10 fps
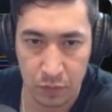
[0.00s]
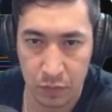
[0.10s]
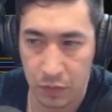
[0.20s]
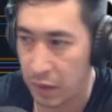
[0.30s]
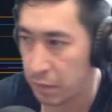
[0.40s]

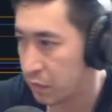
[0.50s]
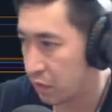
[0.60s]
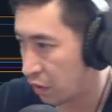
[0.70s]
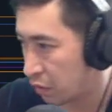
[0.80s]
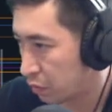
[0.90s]
Yeah.
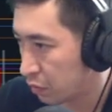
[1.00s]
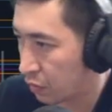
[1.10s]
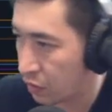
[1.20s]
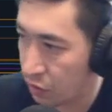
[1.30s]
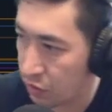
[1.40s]
So
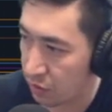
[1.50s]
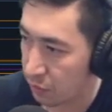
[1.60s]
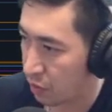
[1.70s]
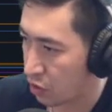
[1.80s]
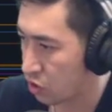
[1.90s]
let's go to some
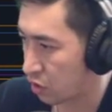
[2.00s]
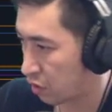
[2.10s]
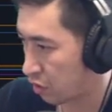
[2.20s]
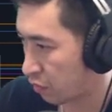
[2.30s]
questions real